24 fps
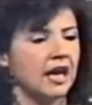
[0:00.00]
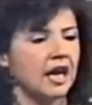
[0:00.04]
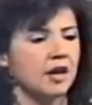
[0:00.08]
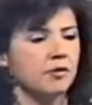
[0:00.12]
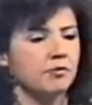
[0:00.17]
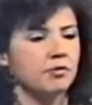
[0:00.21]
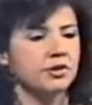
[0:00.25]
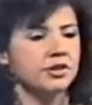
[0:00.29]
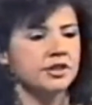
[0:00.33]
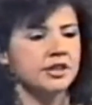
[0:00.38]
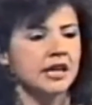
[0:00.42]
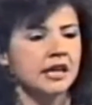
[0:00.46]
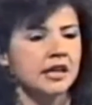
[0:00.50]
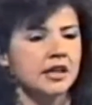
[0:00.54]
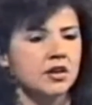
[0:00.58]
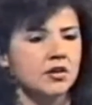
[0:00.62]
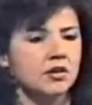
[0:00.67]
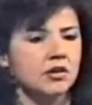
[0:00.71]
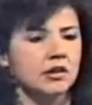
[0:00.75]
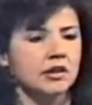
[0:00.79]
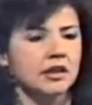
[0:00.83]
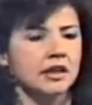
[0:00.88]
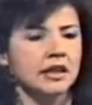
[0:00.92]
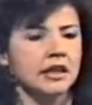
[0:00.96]
And
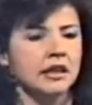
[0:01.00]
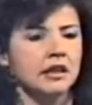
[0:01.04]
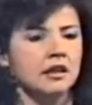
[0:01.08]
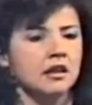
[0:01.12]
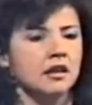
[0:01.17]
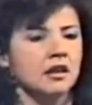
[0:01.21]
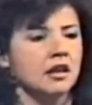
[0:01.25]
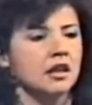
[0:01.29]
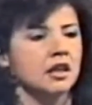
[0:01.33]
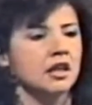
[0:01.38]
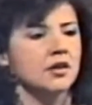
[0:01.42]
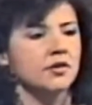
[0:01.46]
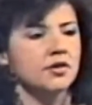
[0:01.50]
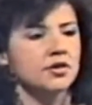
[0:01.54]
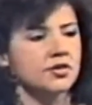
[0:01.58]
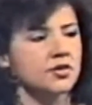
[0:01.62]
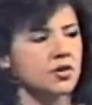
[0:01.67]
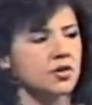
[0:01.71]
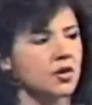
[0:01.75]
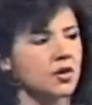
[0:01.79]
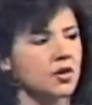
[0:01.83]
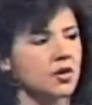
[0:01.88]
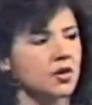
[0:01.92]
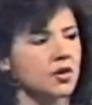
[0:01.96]
particularly, there are
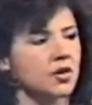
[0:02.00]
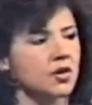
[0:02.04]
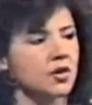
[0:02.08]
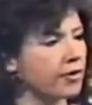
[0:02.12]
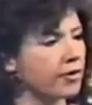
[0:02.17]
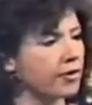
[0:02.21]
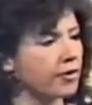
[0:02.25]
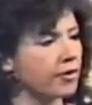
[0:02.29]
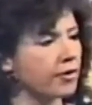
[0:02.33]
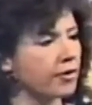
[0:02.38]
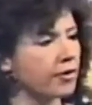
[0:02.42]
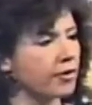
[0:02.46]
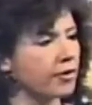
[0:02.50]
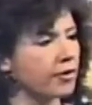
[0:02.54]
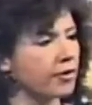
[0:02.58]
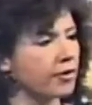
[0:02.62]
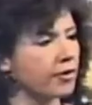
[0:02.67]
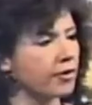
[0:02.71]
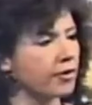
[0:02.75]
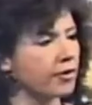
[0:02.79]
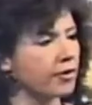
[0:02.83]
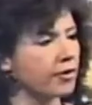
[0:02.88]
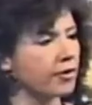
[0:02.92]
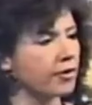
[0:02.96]
certain practices that
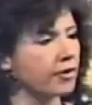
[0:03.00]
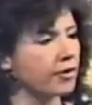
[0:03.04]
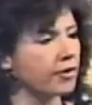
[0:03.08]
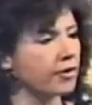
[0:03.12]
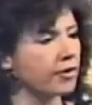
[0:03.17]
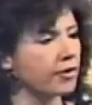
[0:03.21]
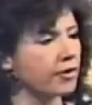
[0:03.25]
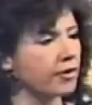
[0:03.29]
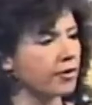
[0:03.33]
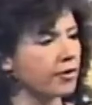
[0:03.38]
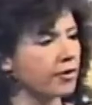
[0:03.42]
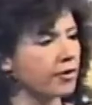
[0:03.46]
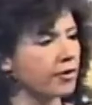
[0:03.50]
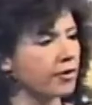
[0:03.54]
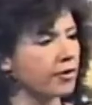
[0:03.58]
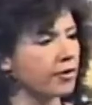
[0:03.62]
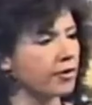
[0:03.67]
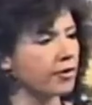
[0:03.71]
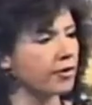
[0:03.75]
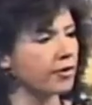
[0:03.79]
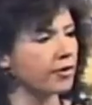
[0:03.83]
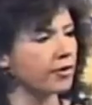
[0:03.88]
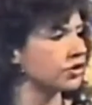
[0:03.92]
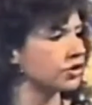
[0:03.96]
one learns to
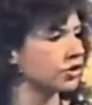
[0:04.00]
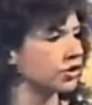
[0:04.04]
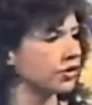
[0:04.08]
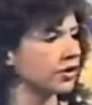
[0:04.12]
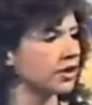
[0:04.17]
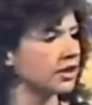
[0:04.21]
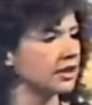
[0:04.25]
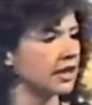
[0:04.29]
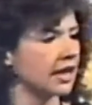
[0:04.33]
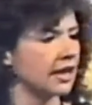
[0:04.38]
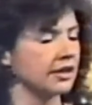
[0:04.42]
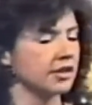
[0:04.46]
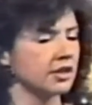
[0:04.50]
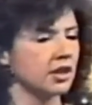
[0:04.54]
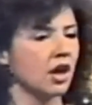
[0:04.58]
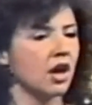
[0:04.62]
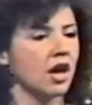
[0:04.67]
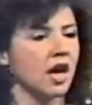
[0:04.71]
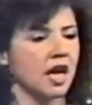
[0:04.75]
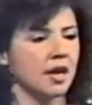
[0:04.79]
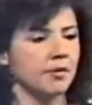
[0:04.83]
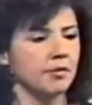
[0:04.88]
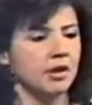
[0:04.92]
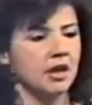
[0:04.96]
accomplish during that
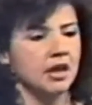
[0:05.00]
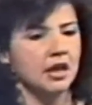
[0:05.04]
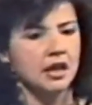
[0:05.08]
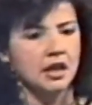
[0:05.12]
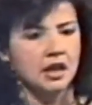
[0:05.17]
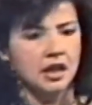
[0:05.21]
time,